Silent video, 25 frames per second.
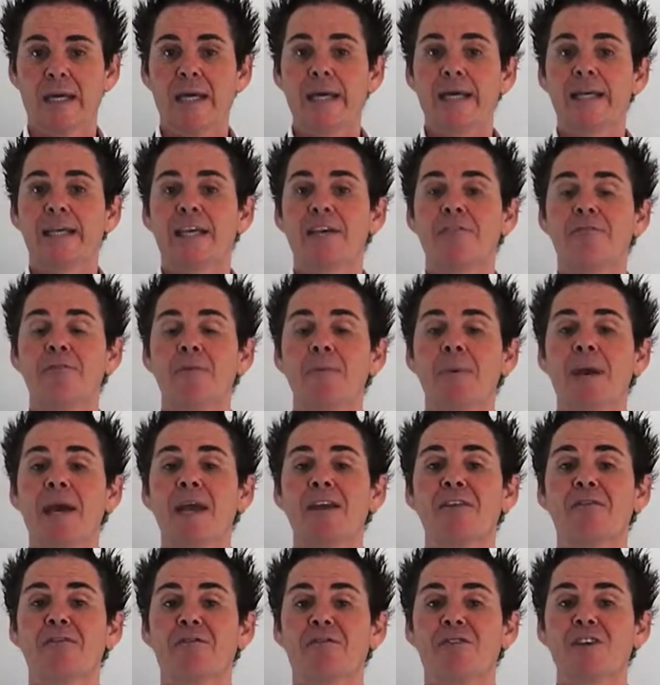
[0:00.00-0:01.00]
Give a man
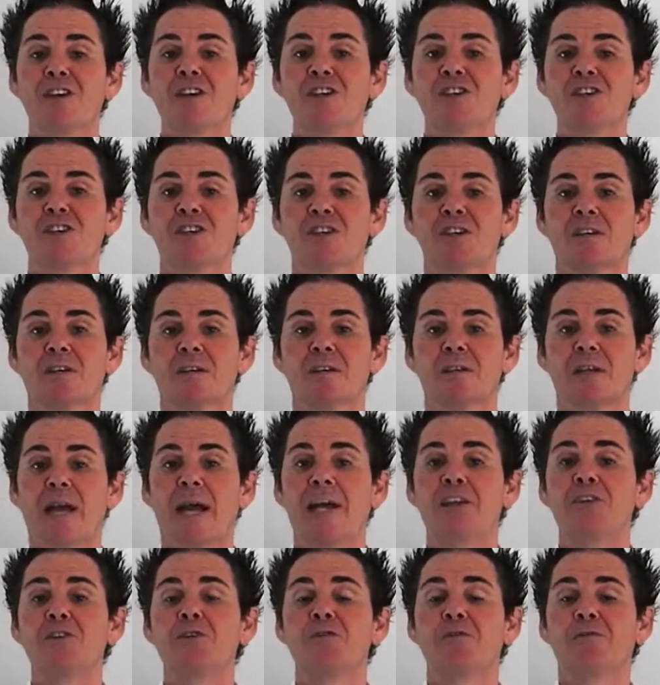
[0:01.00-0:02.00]
a fish
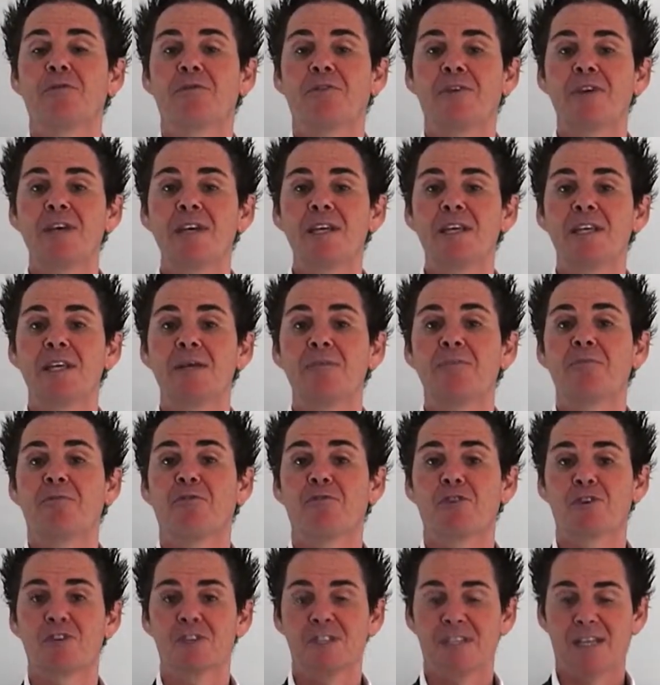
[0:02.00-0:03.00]
and you feed him
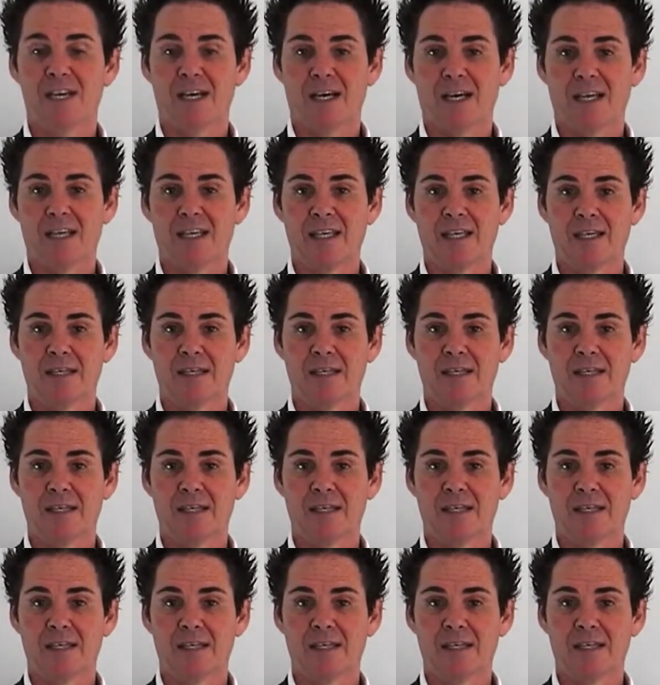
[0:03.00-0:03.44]
for a day.